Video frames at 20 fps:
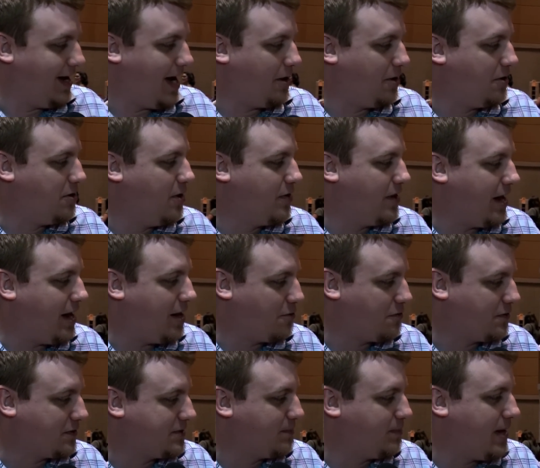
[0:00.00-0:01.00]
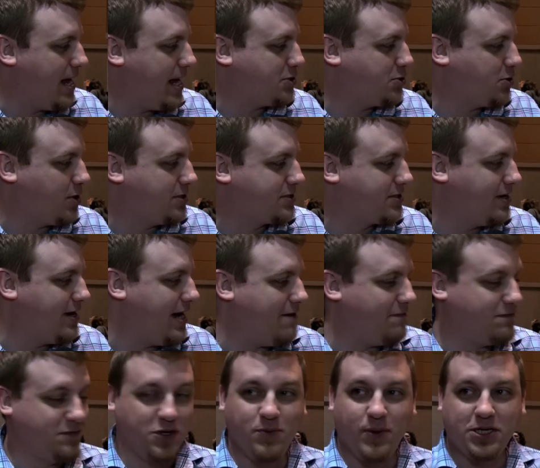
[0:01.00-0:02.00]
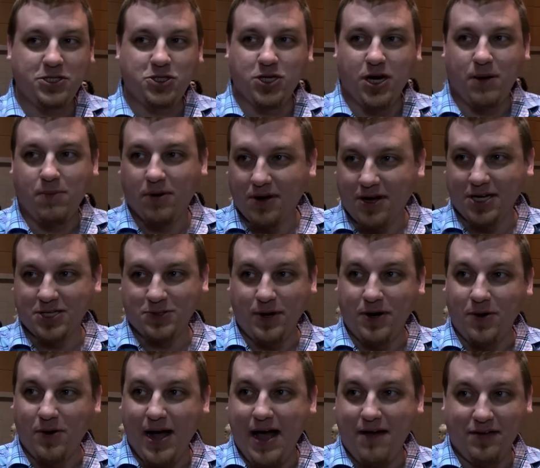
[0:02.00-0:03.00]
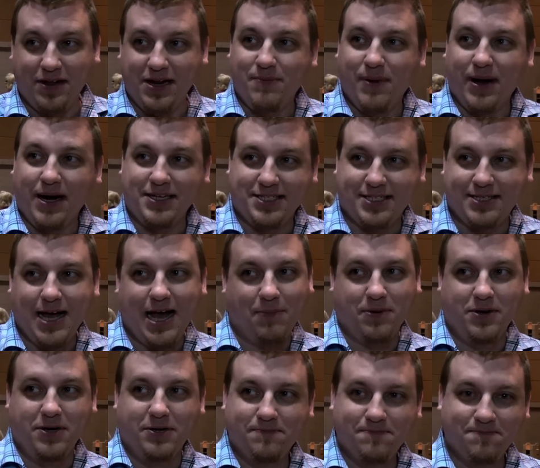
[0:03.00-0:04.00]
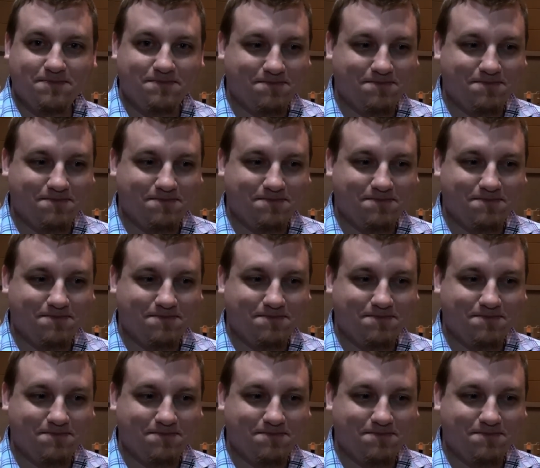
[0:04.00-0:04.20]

I don't think the Blacktron's going to have too much trouble because we don't have anybody stopping them.